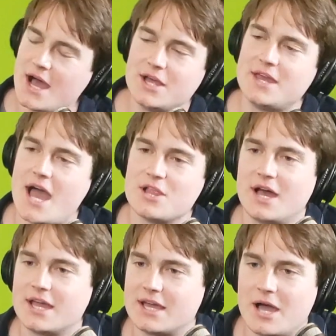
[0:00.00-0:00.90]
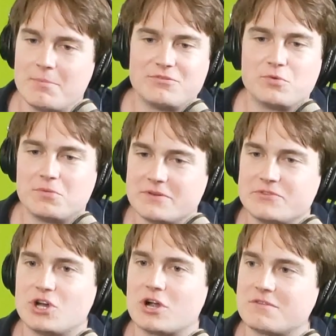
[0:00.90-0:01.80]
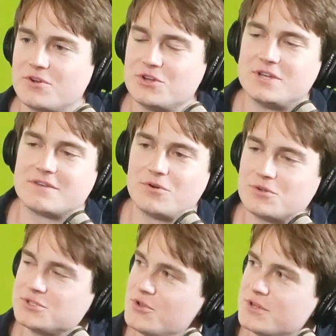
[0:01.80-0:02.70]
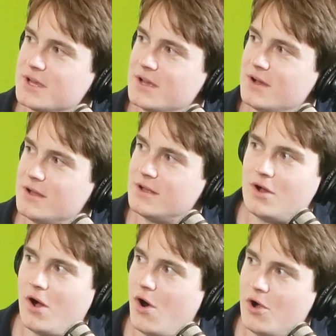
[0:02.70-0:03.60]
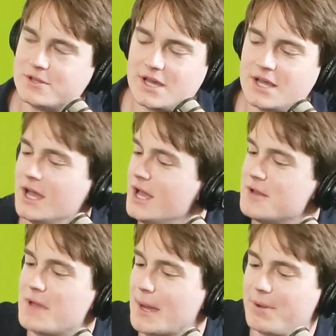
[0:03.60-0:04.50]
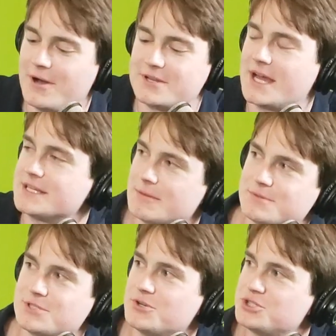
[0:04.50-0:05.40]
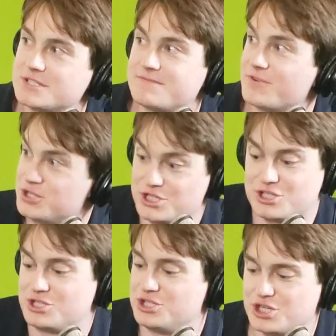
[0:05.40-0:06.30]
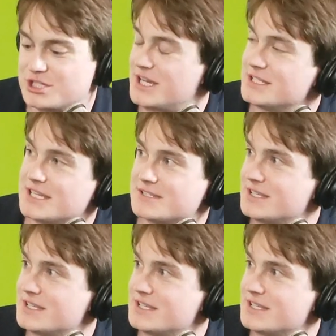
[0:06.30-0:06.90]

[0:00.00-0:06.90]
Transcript: Yeah. Like if you want to be a photographer and you take photos all day, make a podcast episode just because